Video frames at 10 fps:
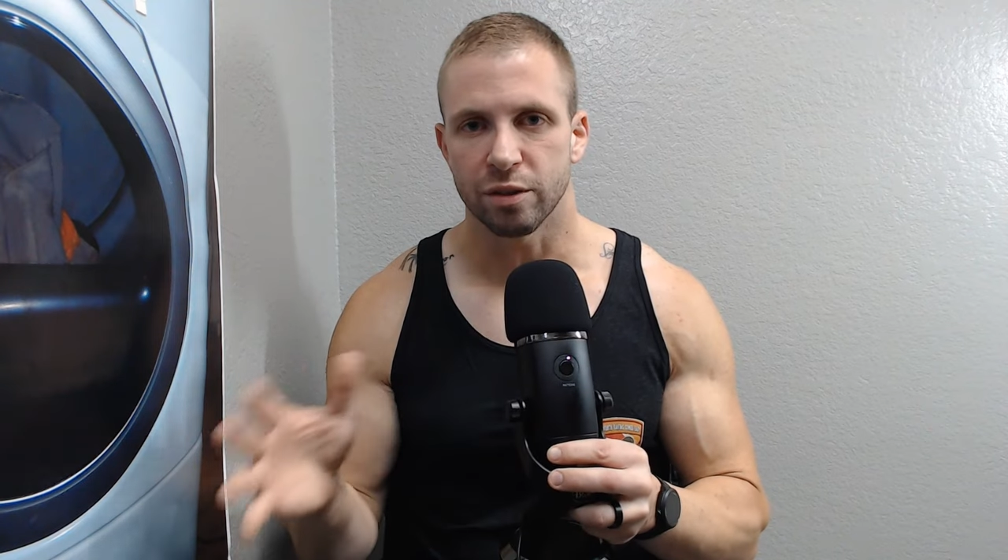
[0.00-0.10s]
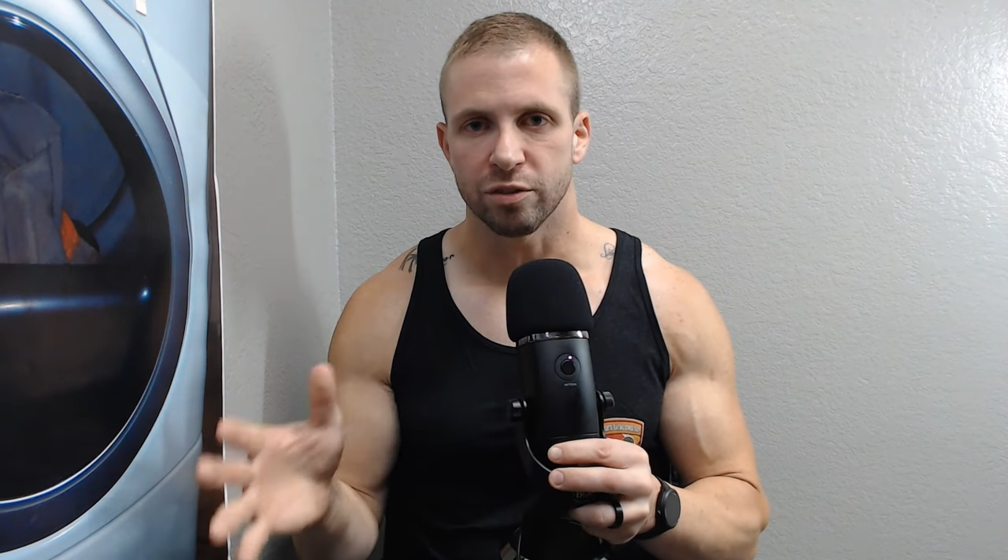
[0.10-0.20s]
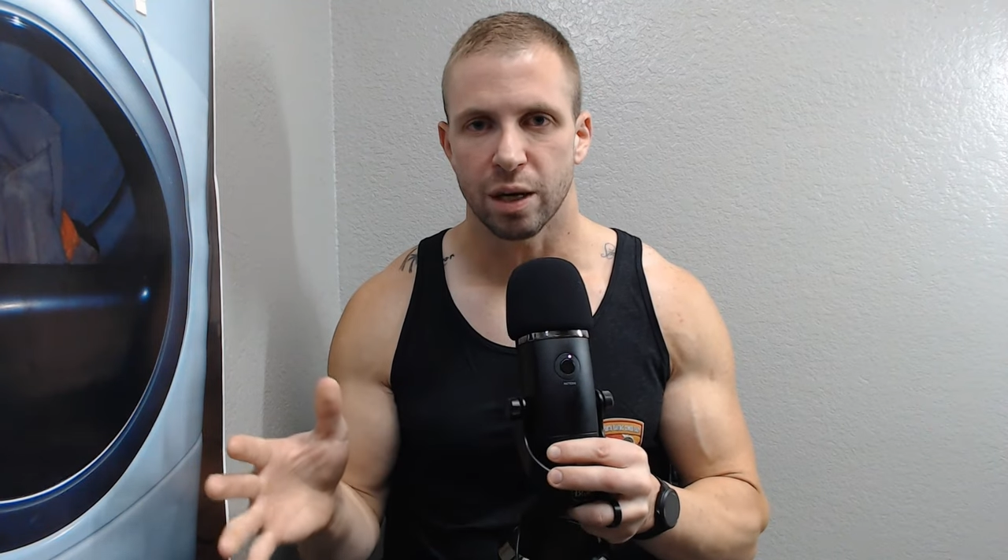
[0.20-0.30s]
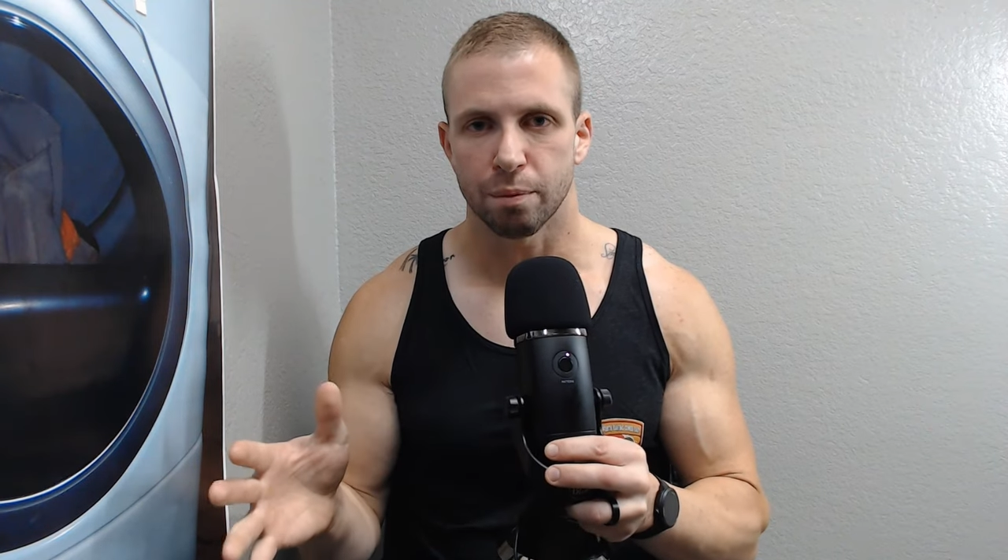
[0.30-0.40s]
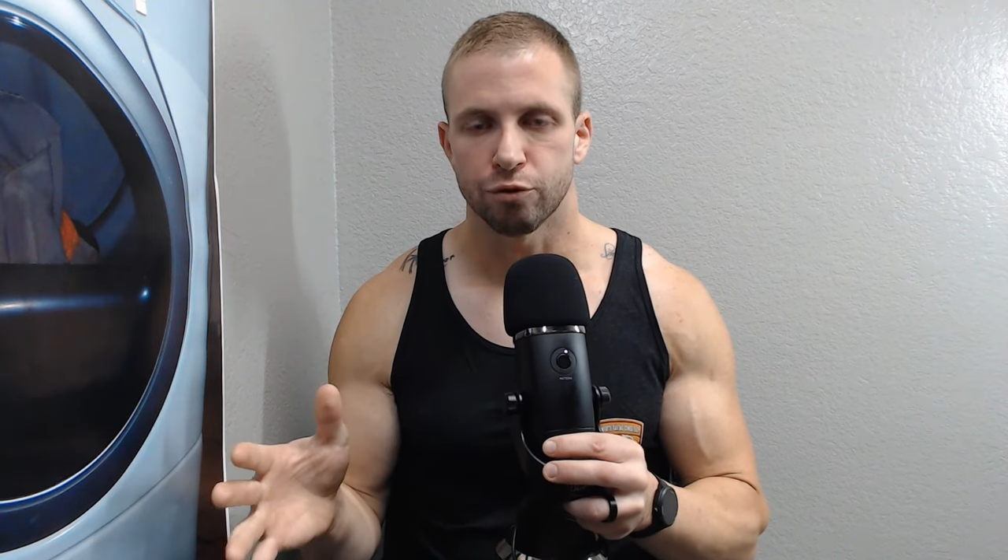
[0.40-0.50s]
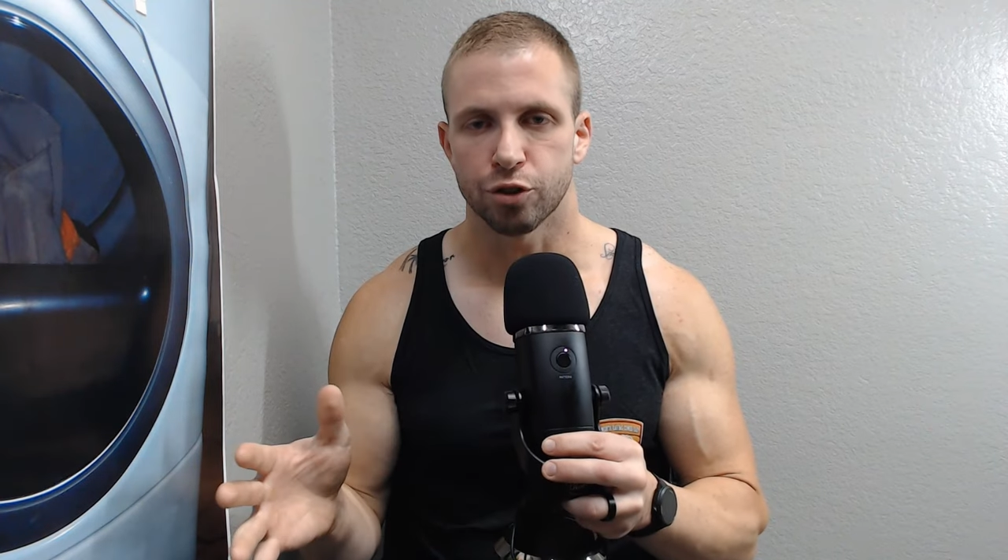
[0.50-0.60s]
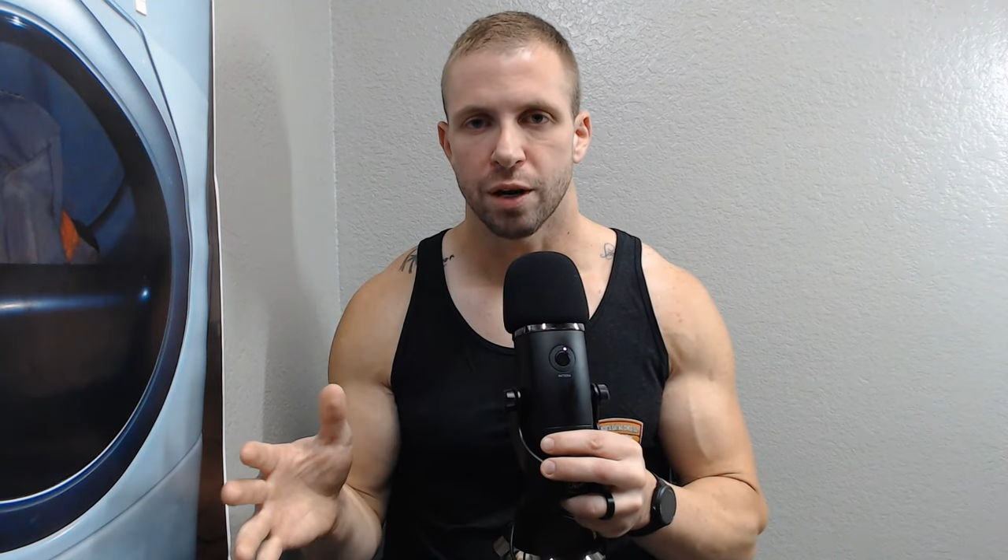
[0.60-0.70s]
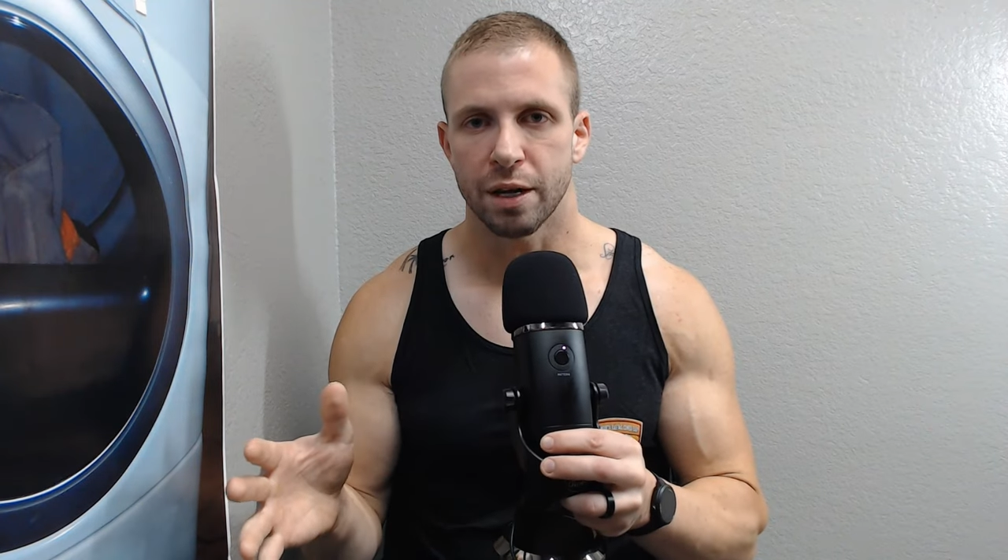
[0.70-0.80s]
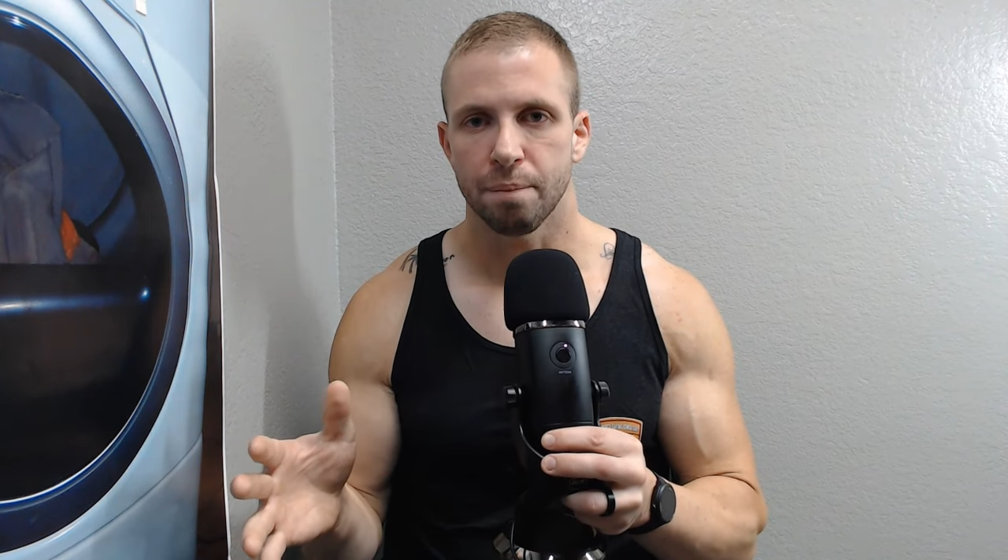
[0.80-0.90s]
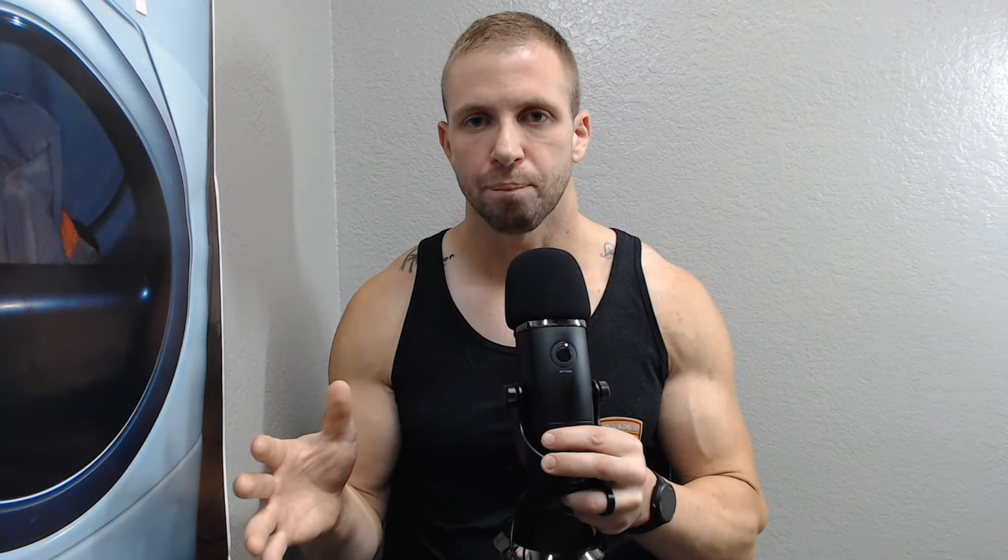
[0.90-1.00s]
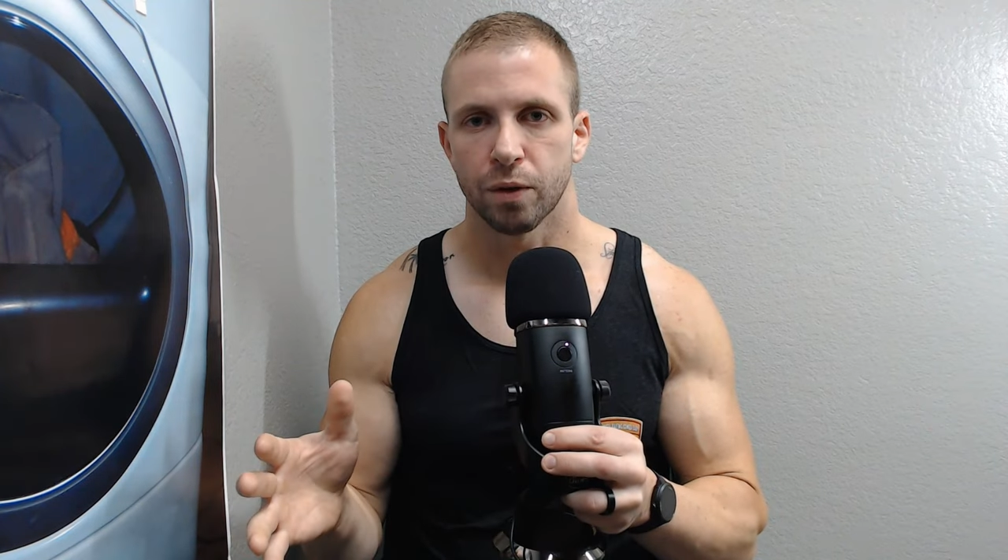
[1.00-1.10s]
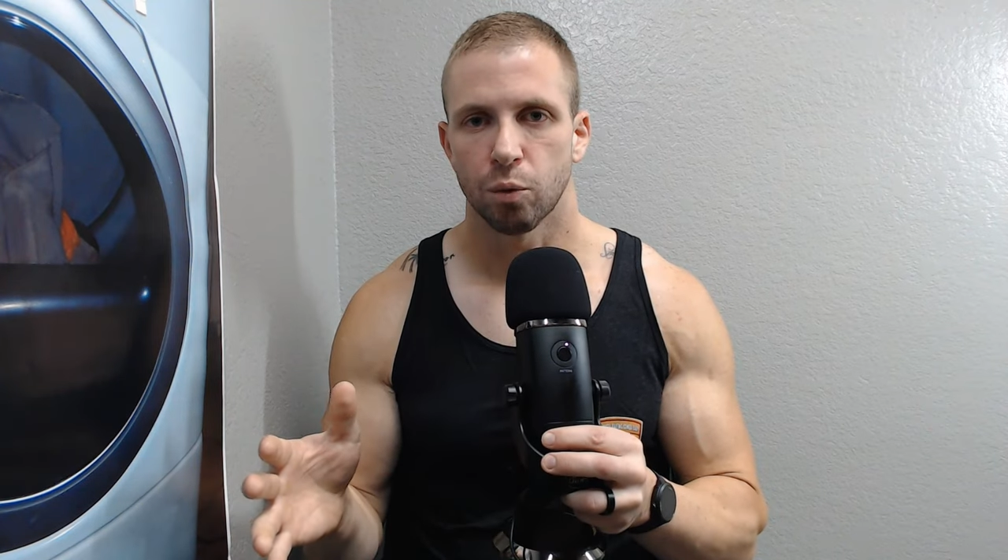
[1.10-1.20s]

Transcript: this type of training